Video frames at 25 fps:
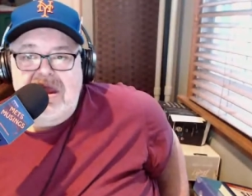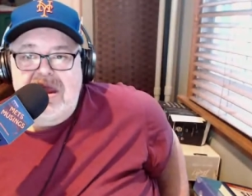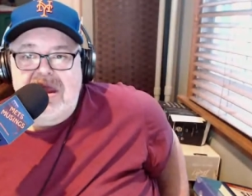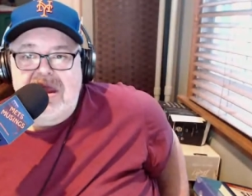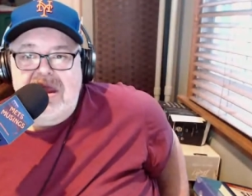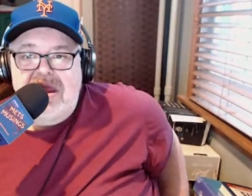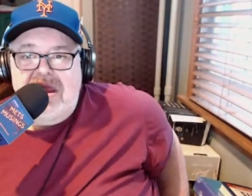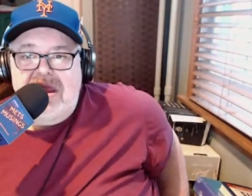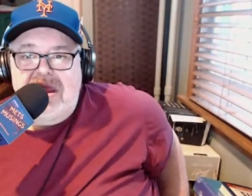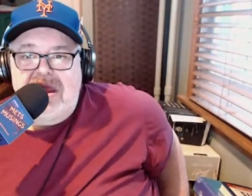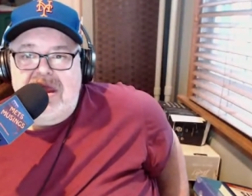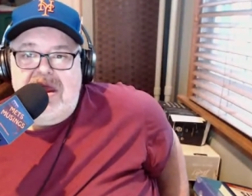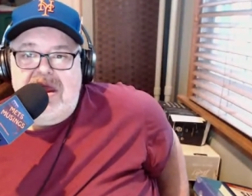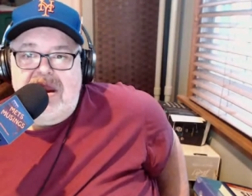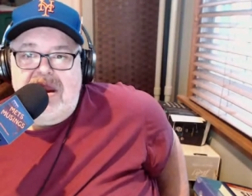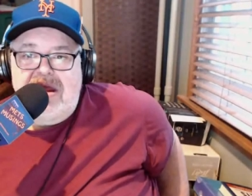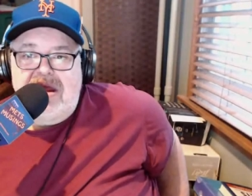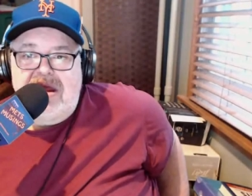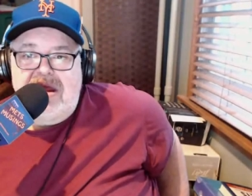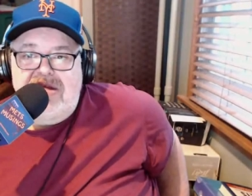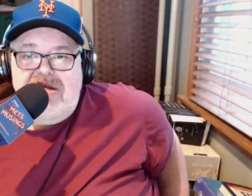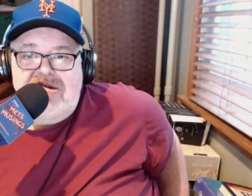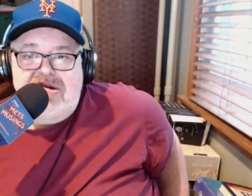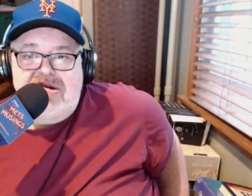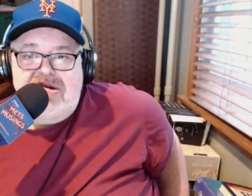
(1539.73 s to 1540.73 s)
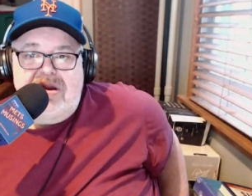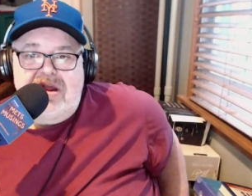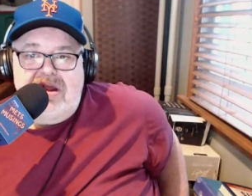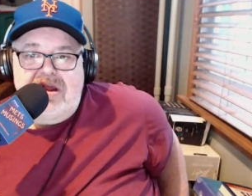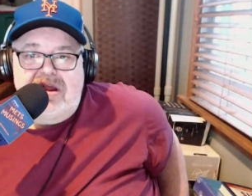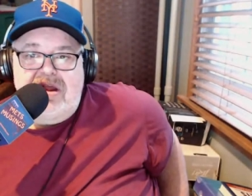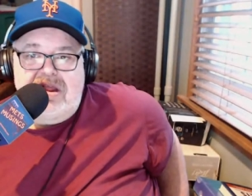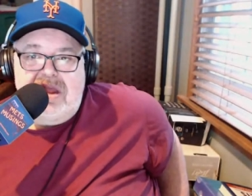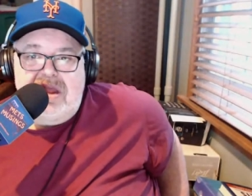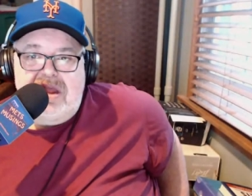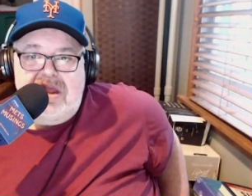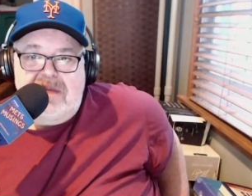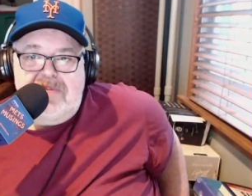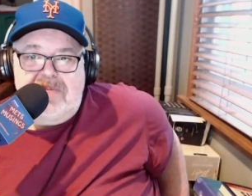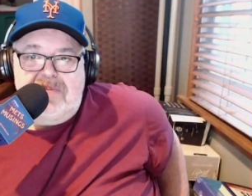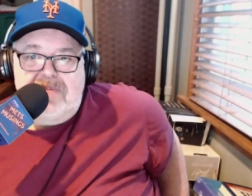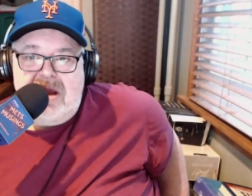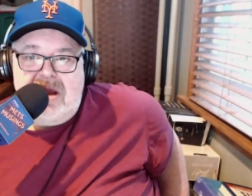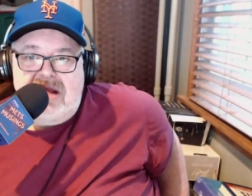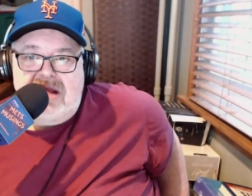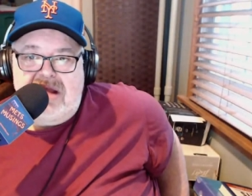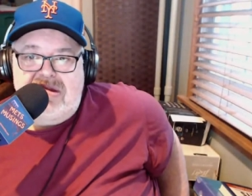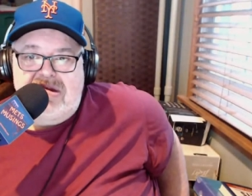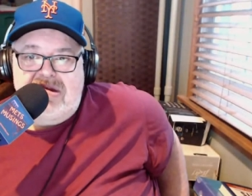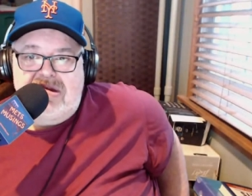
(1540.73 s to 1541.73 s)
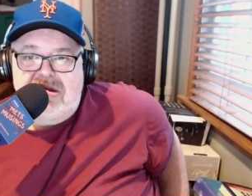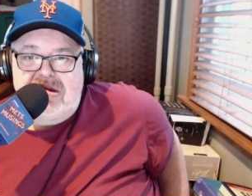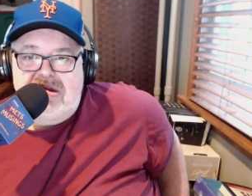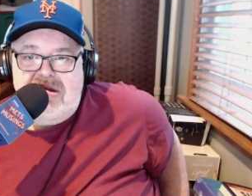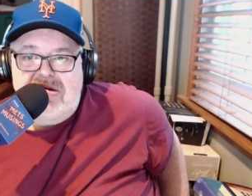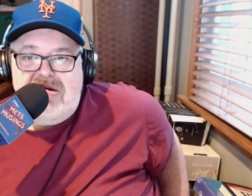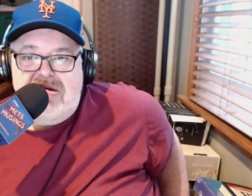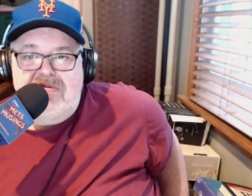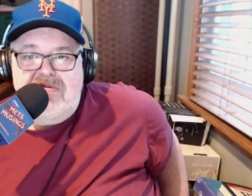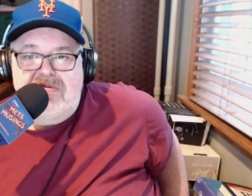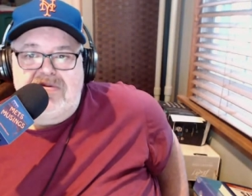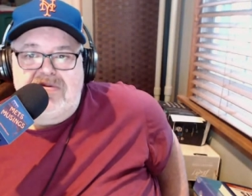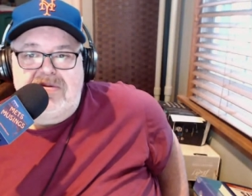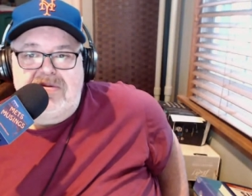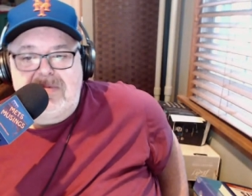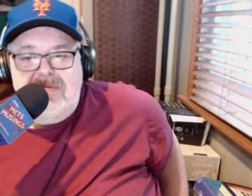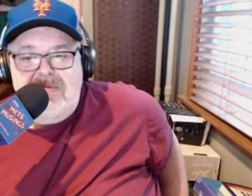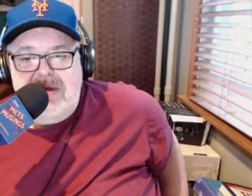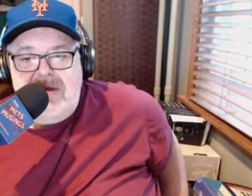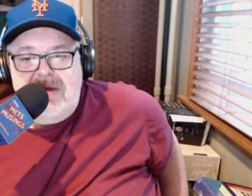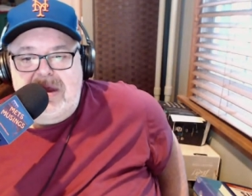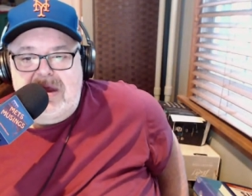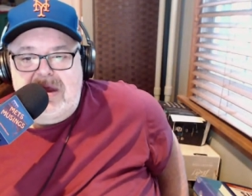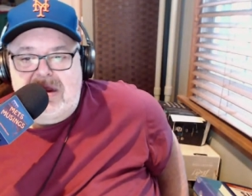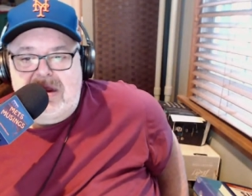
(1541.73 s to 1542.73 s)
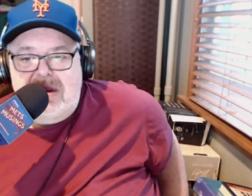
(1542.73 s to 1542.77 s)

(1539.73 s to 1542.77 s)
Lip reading: And I certainly think Piazza deserves to be in.